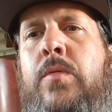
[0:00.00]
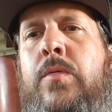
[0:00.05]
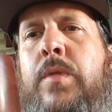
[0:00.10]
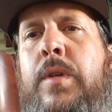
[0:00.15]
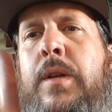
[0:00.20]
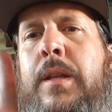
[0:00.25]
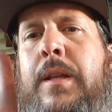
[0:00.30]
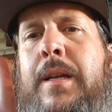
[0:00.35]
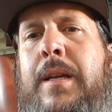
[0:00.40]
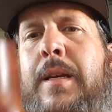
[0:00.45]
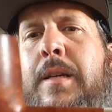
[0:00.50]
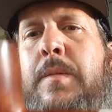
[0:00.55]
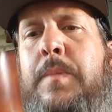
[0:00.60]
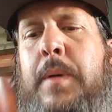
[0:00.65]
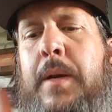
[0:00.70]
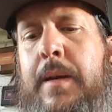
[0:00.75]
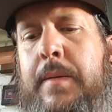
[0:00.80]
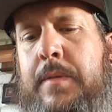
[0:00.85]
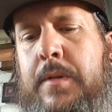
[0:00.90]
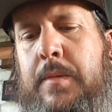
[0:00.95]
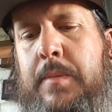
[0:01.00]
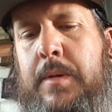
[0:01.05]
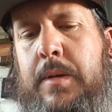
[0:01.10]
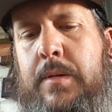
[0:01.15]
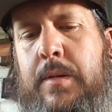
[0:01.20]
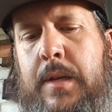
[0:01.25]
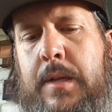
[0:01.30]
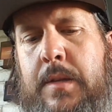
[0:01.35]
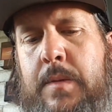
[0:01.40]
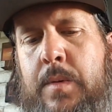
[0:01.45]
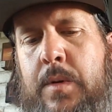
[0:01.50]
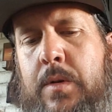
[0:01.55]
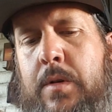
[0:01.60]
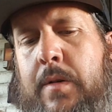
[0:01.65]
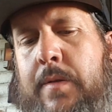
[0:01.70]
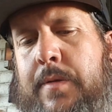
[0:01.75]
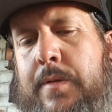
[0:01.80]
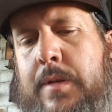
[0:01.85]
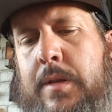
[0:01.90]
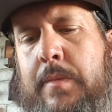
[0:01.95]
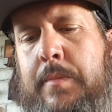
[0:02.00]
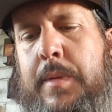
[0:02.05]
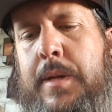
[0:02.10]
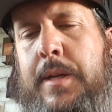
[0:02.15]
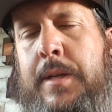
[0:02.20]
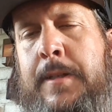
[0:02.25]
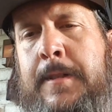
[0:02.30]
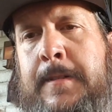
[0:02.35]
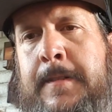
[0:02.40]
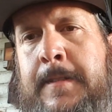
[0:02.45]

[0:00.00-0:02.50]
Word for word: Really nice pipe. This would be a great smoker for somebody.